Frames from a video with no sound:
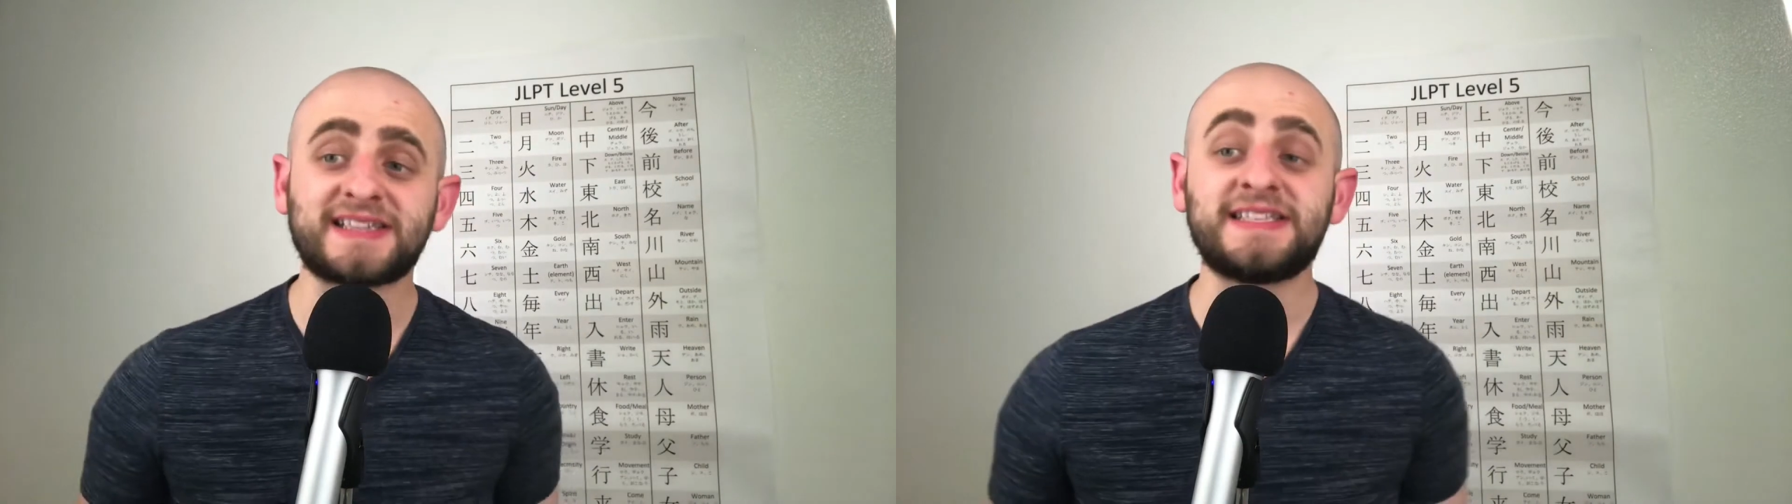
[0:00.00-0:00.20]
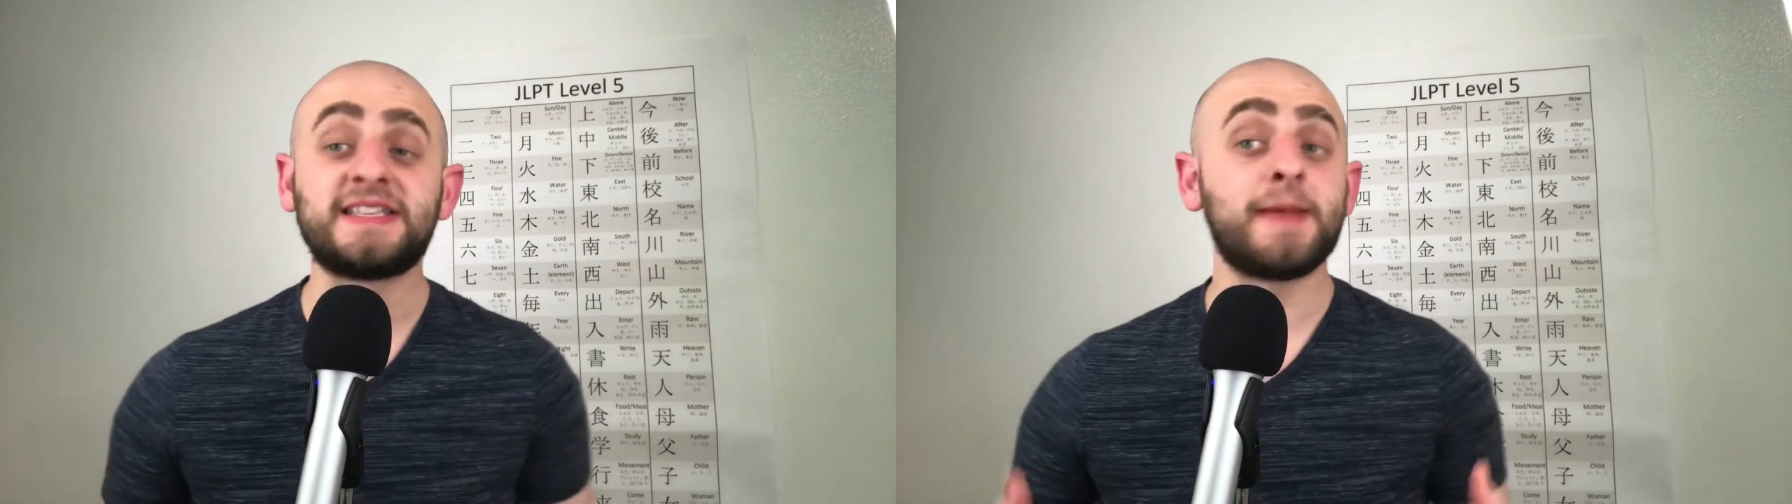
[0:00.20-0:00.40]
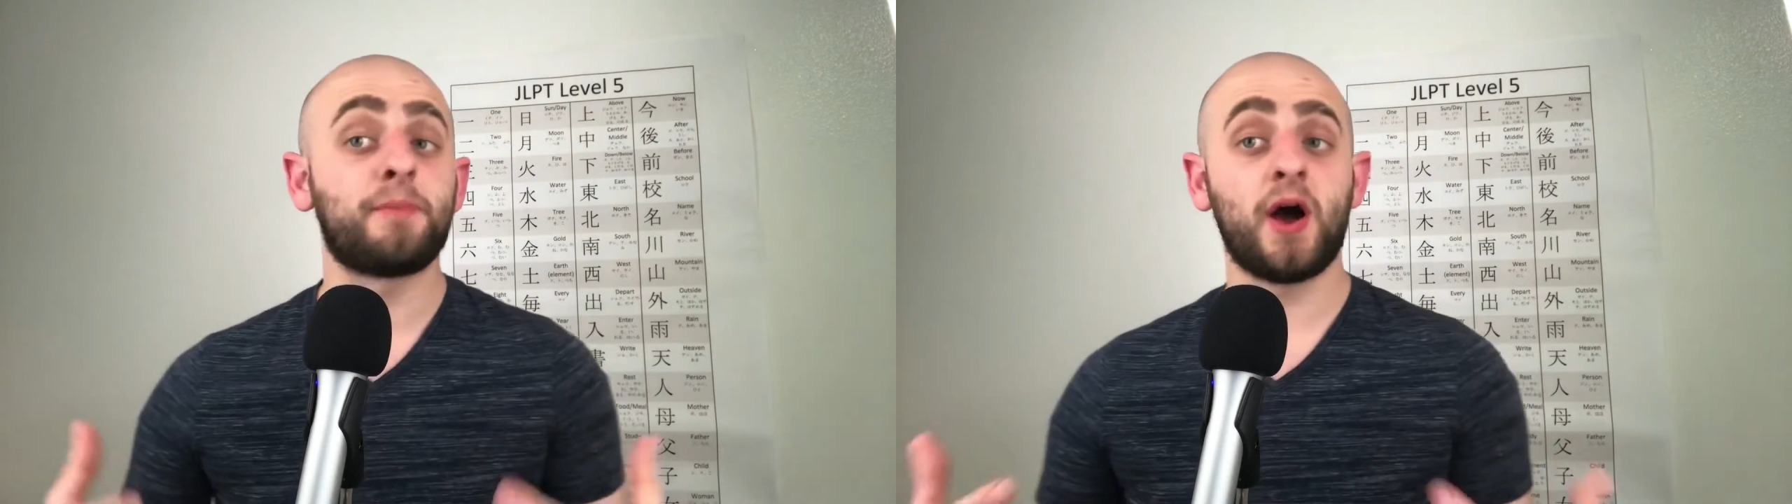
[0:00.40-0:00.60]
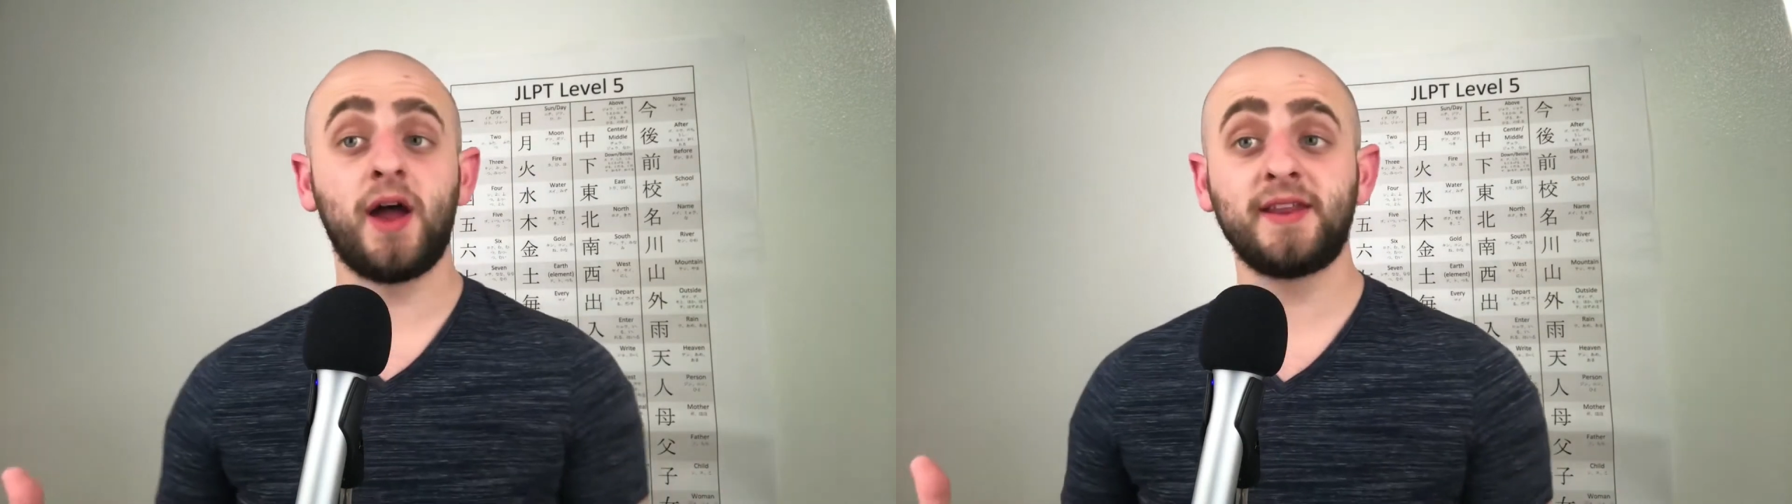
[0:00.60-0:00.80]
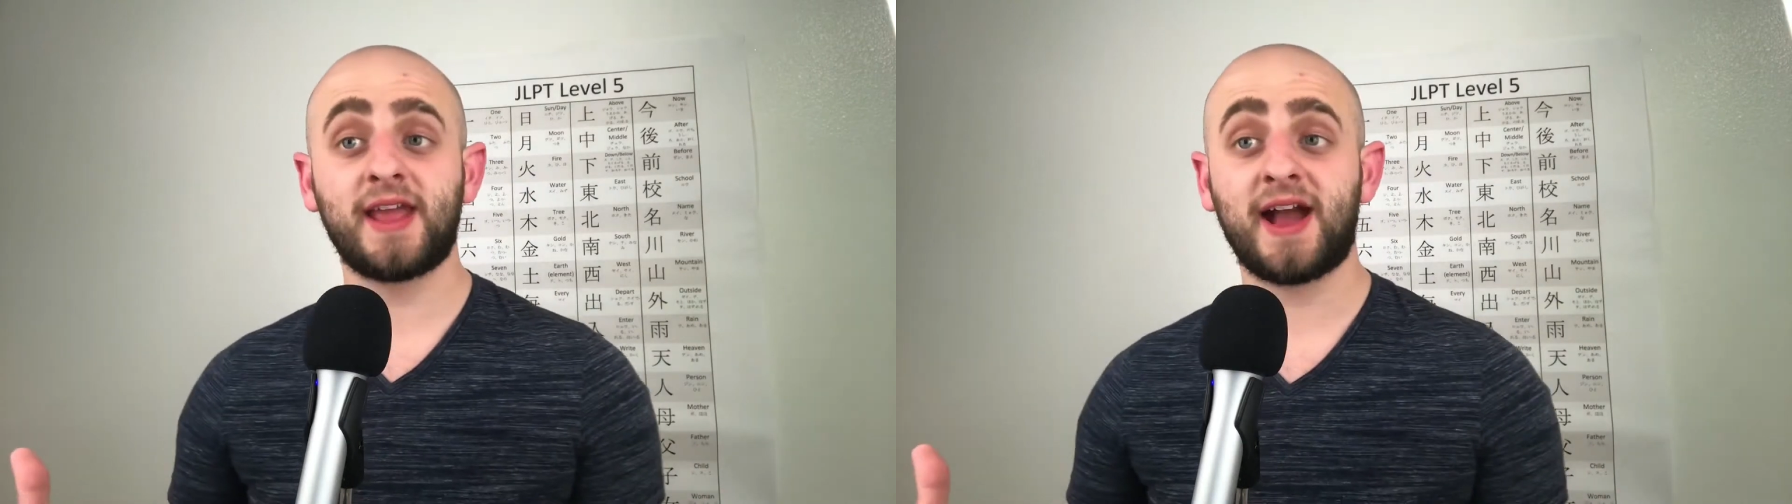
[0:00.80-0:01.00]
Sensei
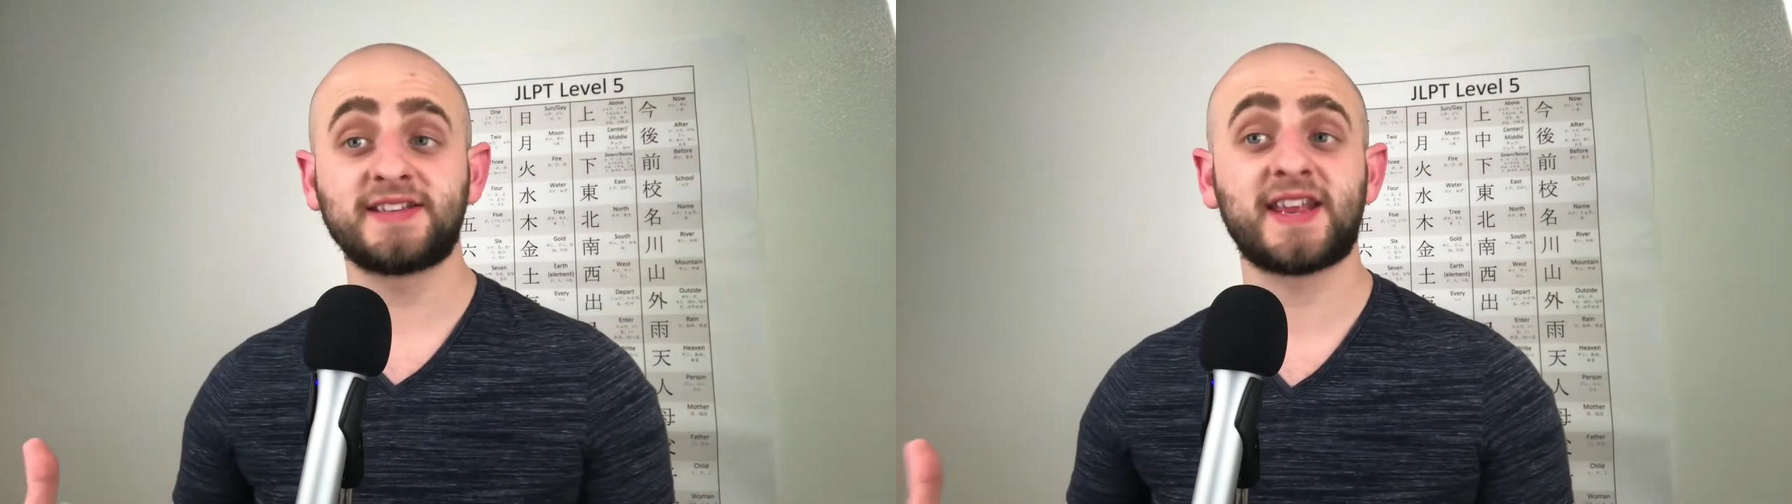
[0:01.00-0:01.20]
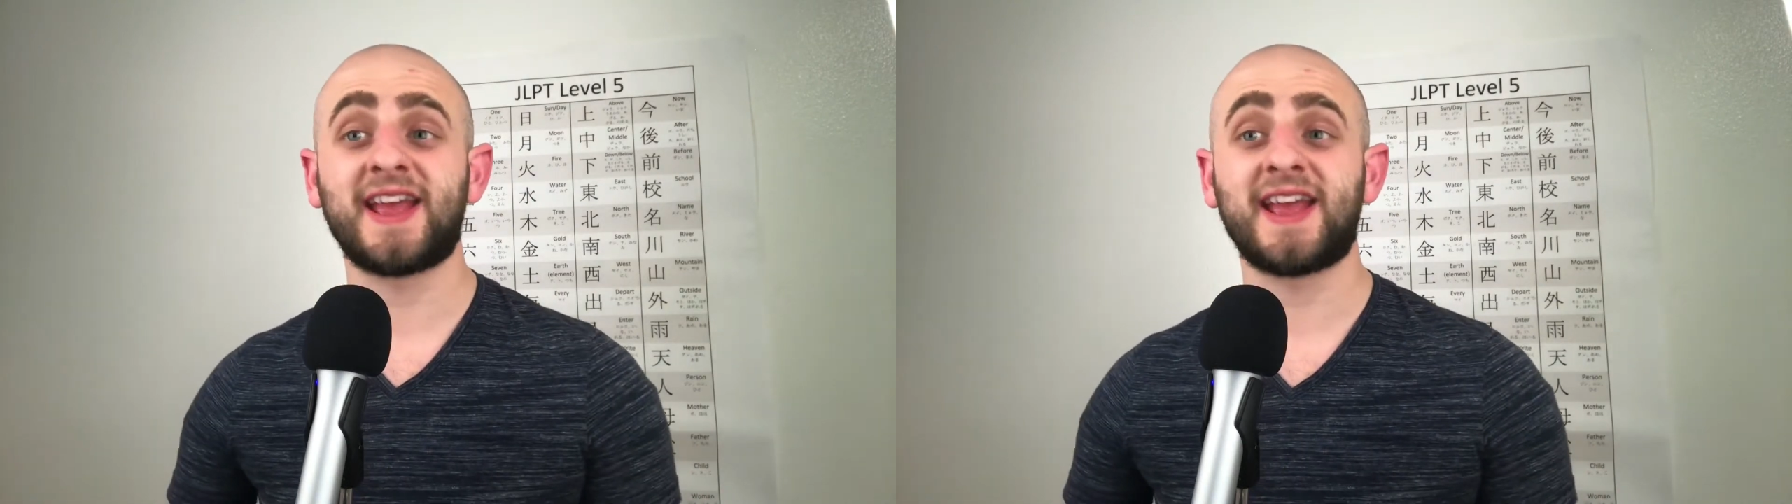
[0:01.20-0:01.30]
podcast